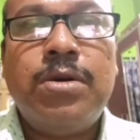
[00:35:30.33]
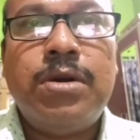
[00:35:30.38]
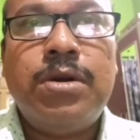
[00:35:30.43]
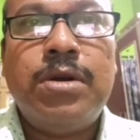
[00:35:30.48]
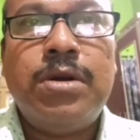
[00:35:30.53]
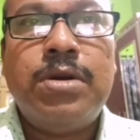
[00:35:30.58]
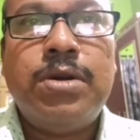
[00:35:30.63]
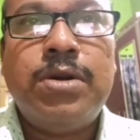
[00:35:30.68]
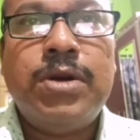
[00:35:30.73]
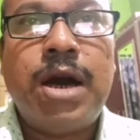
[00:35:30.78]

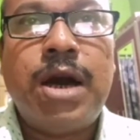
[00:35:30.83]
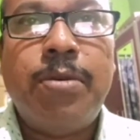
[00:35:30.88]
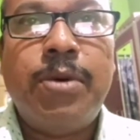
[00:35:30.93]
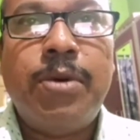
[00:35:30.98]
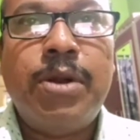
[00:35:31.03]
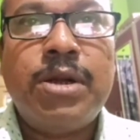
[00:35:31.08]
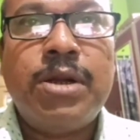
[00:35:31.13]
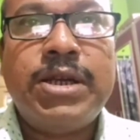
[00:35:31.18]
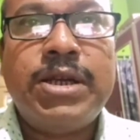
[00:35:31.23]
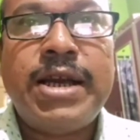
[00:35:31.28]
you have
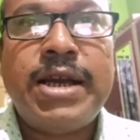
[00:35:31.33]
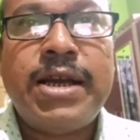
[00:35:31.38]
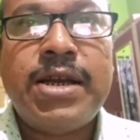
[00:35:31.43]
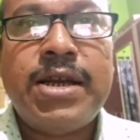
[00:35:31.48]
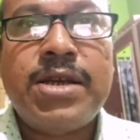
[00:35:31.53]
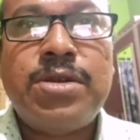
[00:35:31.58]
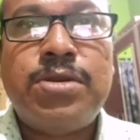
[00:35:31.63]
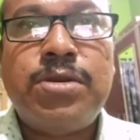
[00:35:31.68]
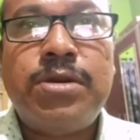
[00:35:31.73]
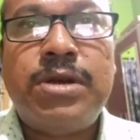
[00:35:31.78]
already
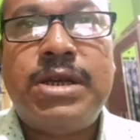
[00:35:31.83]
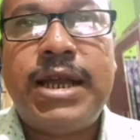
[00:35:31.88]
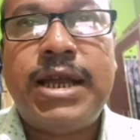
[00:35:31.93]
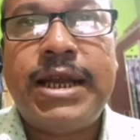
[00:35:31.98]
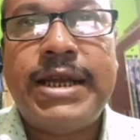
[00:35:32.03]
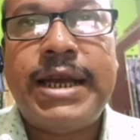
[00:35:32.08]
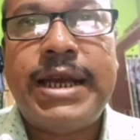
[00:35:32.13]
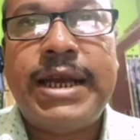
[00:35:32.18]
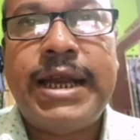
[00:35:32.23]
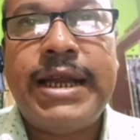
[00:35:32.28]
understood
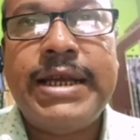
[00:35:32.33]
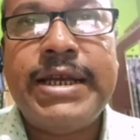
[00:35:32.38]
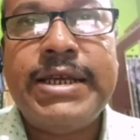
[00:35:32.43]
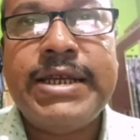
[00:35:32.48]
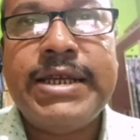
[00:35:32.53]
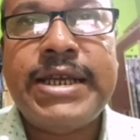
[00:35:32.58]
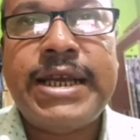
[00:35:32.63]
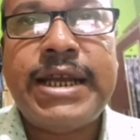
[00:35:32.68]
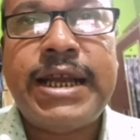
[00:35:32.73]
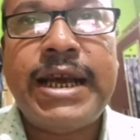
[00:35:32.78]
that
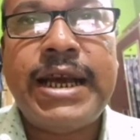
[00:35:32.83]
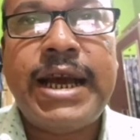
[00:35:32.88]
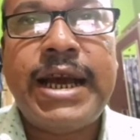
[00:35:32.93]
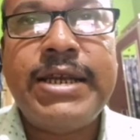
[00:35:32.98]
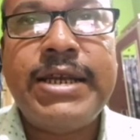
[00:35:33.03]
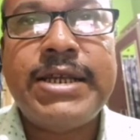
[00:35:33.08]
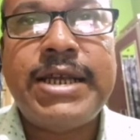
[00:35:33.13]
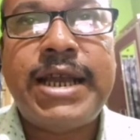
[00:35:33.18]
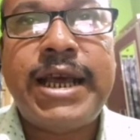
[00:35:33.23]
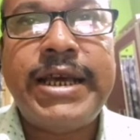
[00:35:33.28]
alkenes and
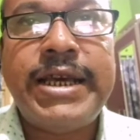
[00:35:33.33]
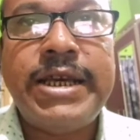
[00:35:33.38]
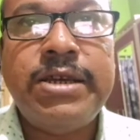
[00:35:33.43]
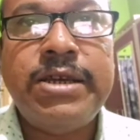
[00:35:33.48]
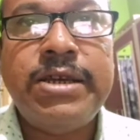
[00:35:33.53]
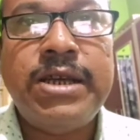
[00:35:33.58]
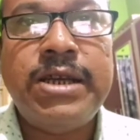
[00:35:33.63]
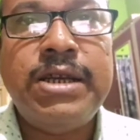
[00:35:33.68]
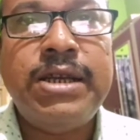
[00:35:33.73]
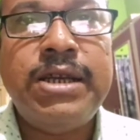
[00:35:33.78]
alkynes like
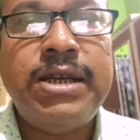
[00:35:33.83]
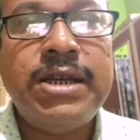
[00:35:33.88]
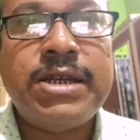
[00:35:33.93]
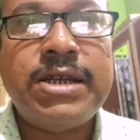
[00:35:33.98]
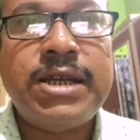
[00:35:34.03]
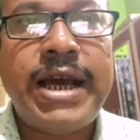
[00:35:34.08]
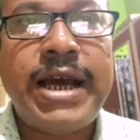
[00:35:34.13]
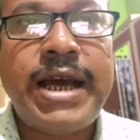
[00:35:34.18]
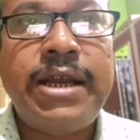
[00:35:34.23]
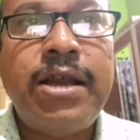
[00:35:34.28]
ethene,
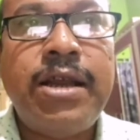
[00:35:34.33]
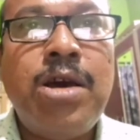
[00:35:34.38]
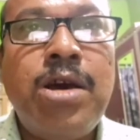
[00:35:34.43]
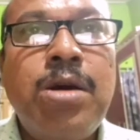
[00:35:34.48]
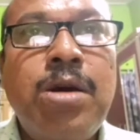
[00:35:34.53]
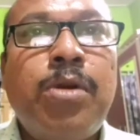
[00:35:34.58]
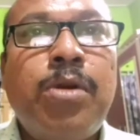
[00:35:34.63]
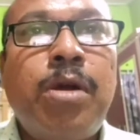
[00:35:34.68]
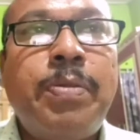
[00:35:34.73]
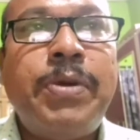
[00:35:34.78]
ethyne,
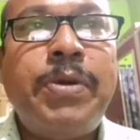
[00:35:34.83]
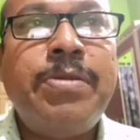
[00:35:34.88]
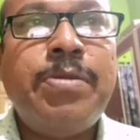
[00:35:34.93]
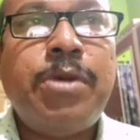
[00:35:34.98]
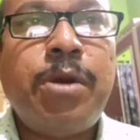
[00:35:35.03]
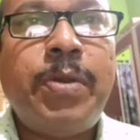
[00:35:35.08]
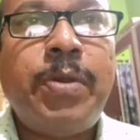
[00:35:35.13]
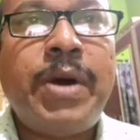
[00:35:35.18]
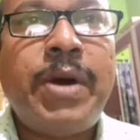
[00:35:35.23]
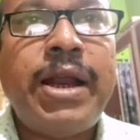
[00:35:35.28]
propene,
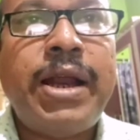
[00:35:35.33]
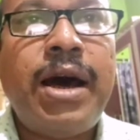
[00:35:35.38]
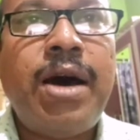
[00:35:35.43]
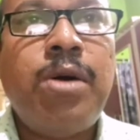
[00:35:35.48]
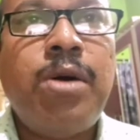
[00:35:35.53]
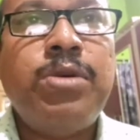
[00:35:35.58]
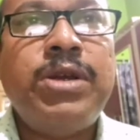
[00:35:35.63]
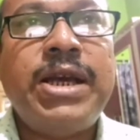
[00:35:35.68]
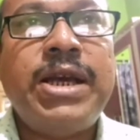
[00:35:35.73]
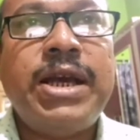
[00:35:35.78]
propyne,
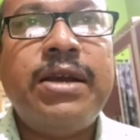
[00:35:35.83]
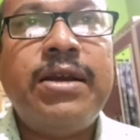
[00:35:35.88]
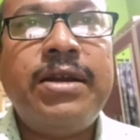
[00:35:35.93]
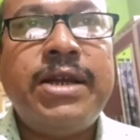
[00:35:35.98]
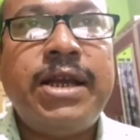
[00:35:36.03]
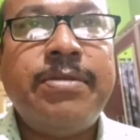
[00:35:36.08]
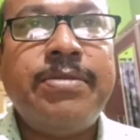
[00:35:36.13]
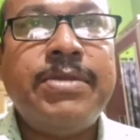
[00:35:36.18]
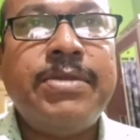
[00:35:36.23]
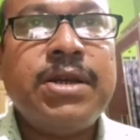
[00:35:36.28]
how they are
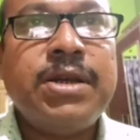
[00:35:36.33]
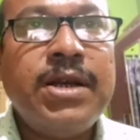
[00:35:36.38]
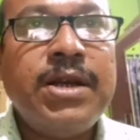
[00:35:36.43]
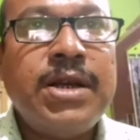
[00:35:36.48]
named.